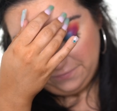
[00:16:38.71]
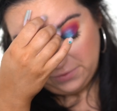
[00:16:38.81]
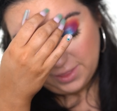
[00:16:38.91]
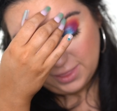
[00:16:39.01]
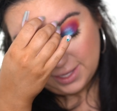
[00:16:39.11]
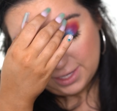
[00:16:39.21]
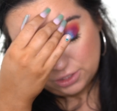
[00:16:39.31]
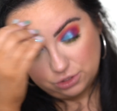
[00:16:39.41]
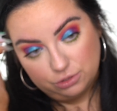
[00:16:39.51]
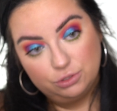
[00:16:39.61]
for the
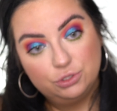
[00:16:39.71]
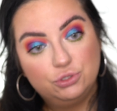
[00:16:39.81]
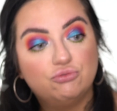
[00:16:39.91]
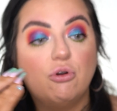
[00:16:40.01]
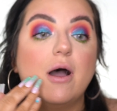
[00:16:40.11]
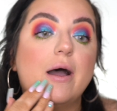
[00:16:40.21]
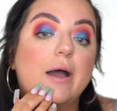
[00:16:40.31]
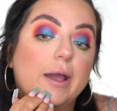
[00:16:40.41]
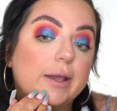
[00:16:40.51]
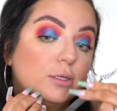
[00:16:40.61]
lash glue to
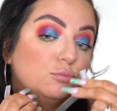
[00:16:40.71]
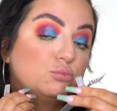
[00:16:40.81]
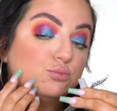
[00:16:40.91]
dry.